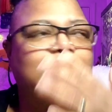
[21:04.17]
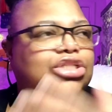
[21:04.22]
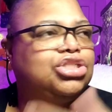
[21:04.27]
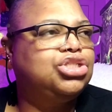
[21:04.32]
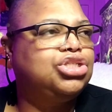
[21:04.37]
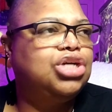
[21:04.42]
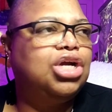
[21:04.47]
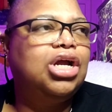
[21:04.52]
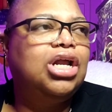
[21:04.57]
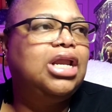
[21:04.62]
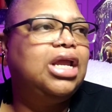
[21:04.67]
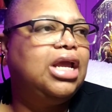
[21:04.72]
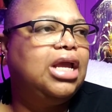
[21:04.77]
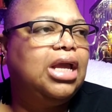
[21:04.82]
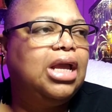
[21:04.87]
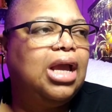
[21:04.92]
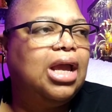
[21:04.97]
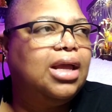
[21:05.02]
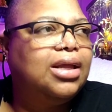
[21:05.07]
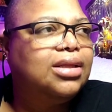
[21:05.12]

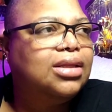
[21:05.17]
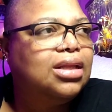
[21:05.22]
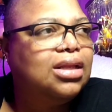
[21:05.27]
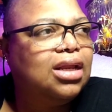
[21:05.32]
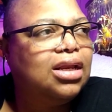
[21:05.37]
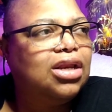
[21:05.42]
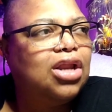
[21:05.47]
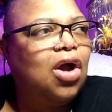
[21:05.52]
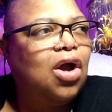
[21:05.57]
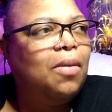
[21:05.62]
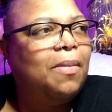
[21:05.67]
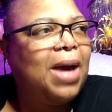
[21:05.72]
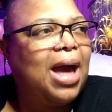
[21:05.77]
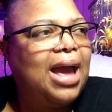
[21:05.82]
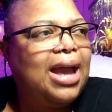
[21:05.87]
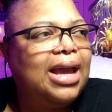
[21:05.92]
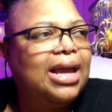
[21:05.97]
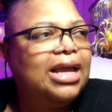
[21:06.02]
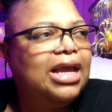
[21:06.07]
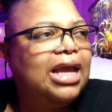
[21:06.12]
surely
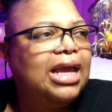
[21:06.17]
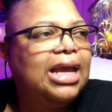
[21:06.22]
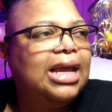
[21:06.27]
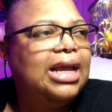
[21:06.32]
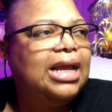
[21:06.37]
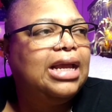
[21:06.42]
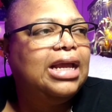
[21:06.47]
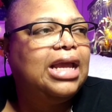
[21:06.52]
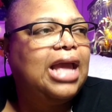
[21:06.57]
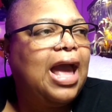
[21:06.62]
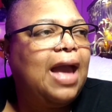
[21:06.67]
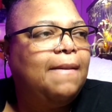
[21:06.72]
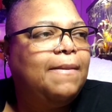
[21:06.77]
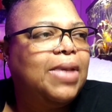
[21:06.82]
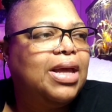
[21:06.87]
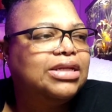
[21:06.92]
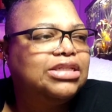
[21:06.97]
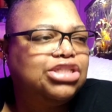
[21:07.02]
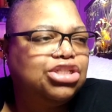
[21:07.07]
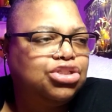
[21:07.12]
nobody, it
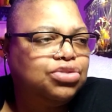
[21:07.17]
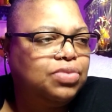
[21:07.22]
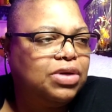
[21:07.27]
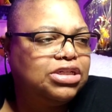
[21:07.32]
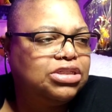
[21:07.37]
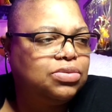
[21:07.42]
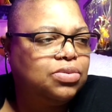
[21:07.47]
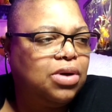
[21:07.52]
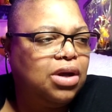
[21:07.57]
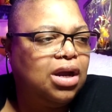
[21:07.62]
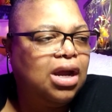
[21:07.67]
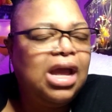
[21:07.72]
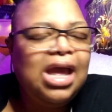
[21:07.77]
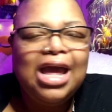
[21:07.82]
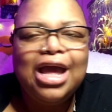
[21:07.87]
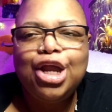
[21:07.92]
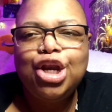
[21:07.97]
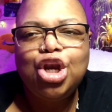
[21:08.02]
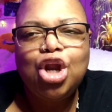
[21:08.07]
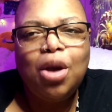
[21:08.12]
can't be a situation where
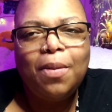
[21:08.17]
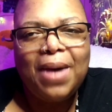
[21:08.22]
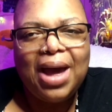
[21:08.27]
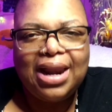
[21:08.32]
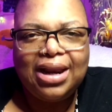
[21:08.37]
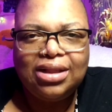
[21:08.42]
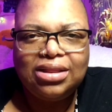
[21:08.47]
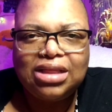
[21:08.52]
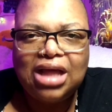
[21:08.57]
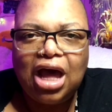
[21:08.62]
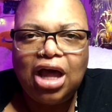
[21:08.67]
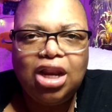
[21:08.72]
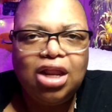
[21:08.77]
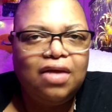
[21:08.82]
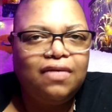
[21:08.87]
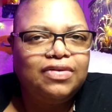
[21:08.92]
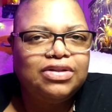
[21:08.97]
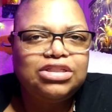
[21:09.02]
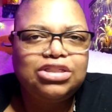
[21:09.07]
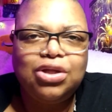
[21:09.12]
nobody thought
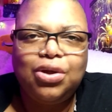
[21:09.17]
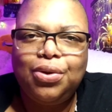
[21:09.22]
of it.